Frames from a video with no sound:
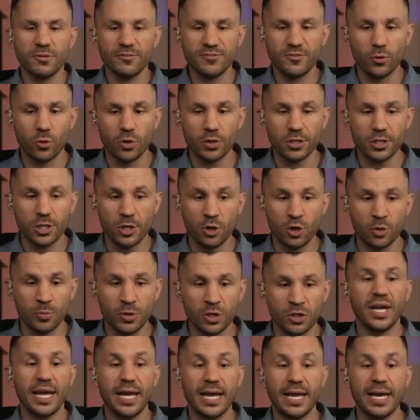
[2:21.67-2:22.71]
for
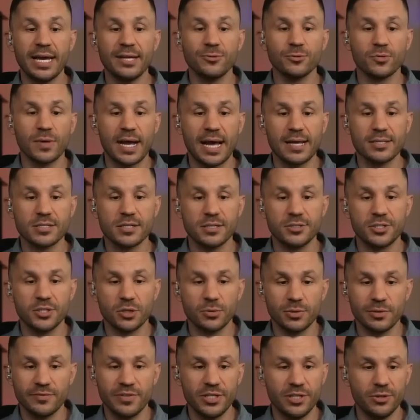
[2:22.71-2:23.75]
Comer and Raskin to
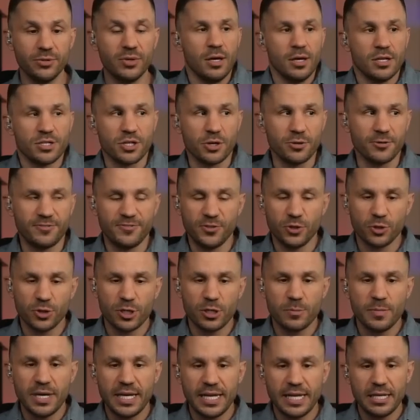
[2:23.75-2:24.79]
review. So the full
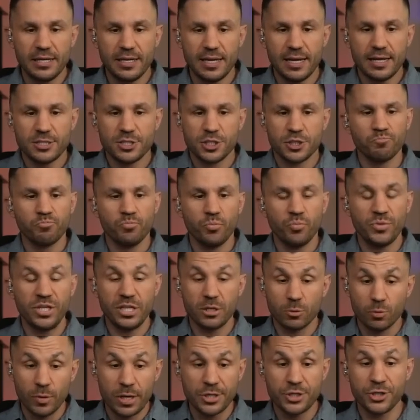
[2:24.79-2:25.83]
committee gets the
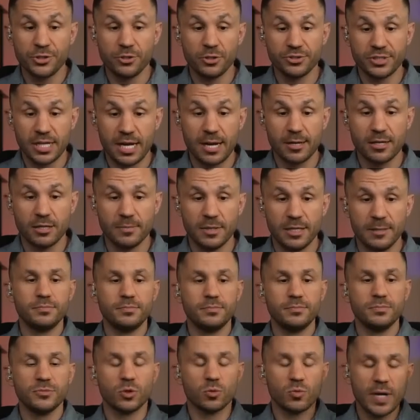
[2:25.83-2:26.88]
original document.
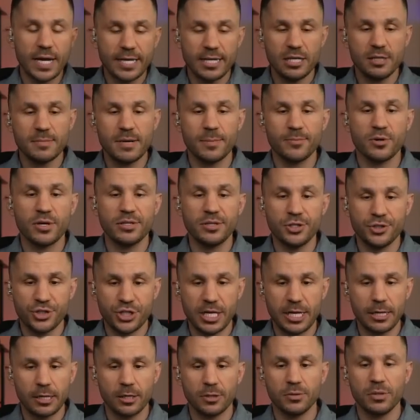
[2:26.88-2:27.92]
The ranking member and the
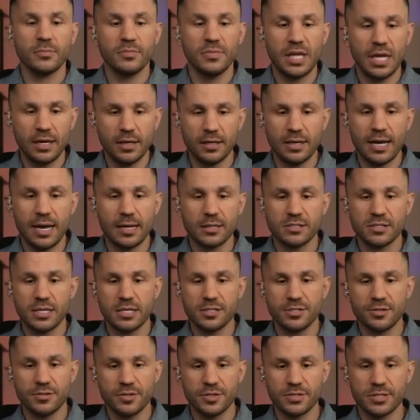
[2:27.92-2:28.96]
chair, they get
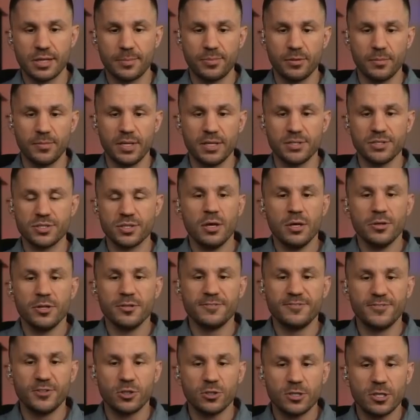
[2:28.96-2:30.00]
access to the supplements. The
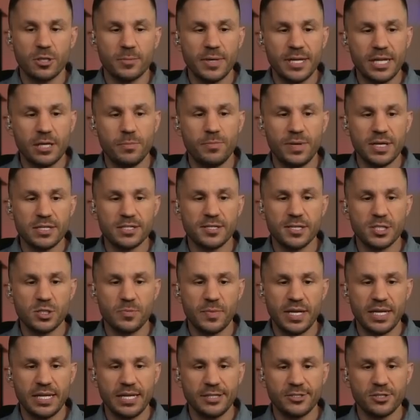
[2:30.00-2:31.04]
full committee business
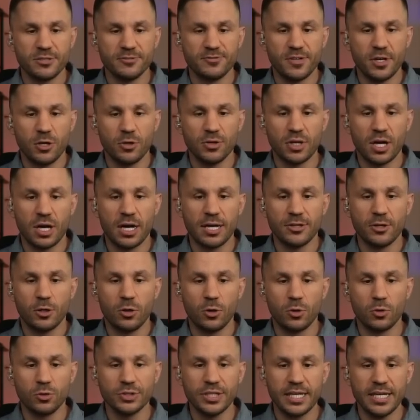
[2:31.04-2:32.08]
meeting to vote on
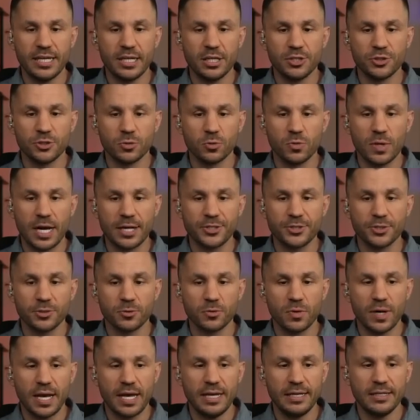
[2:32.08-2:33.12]
holding Director
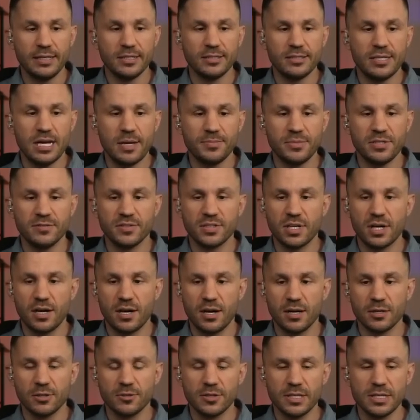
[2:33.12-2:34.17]
Wray in contempt of
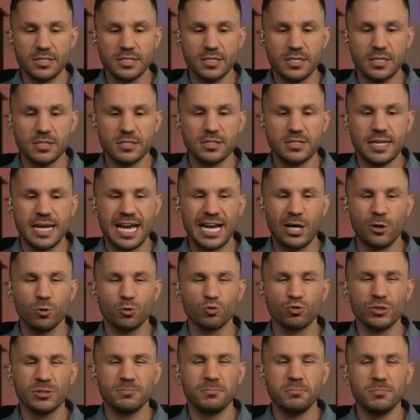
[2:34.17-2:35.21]
Congress is now
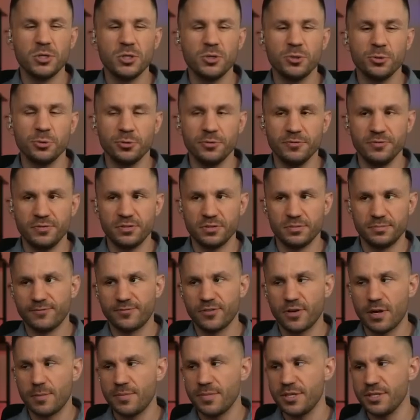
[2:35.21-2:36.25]
removed
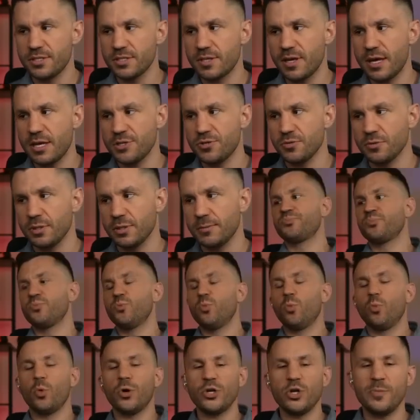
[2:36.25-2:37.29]
from the schedule.
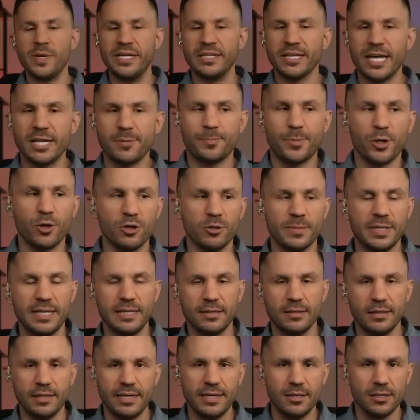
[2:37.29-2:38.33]
What do you mean, like
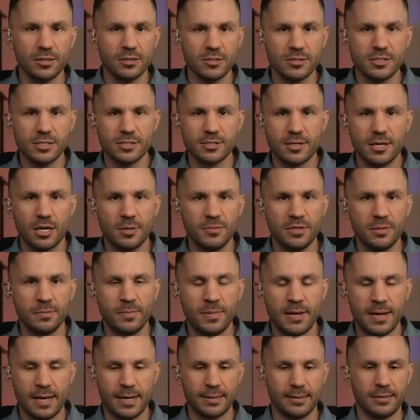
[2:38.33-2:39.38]
permanently, or is this coming
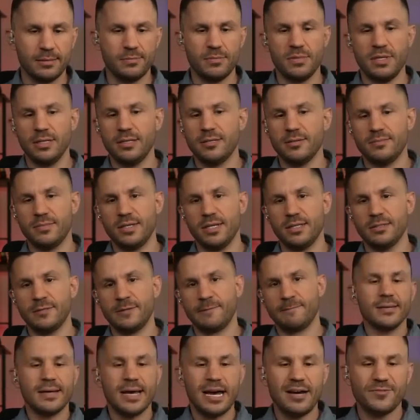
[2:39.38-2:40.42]
back? I mean, come on.
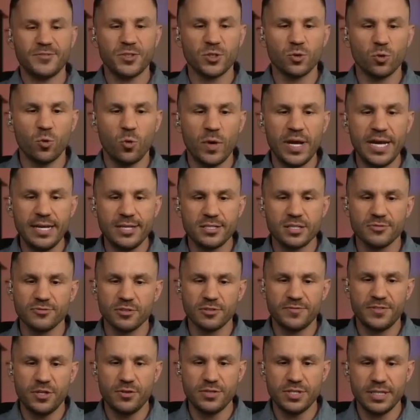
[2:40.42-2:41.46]
After weeks of
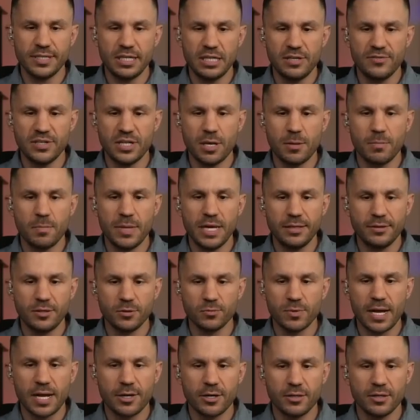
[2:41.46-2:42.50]
refusing to even admit the
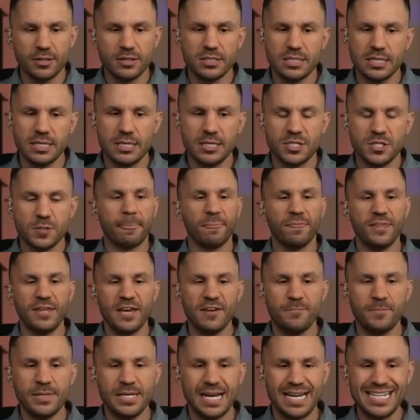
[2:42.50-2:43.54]
record exists, the
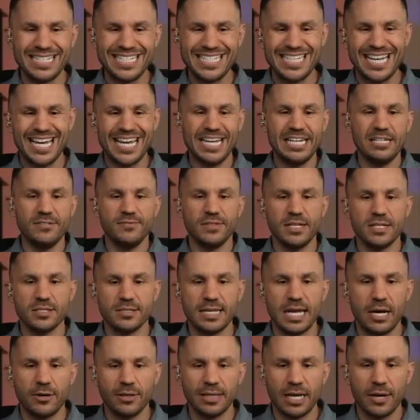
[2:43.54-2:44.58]
FBI is caved and is
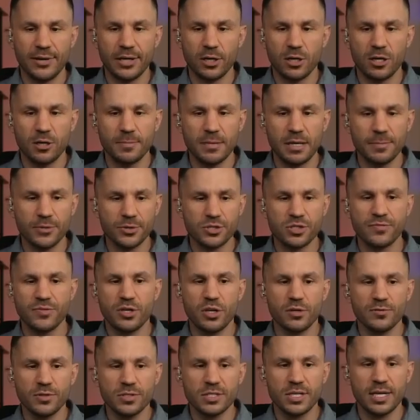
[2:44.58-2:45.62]
now allowing all members of the
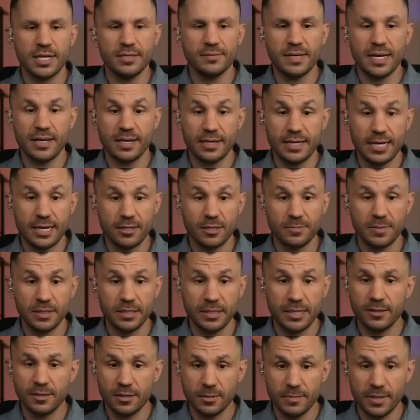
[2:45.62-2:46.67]
Oversight and
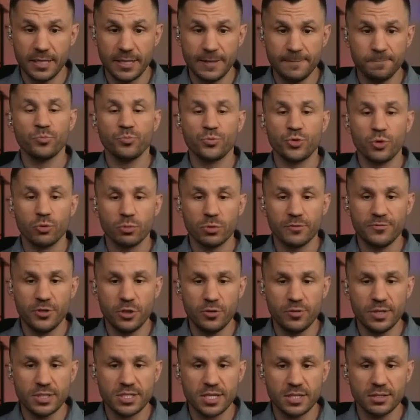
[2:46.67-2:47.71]
Accountability Committee to
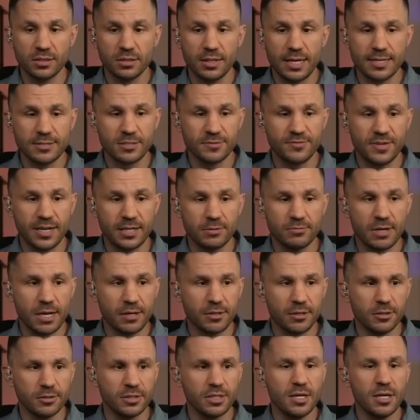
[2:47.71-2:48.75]
review this unclassified record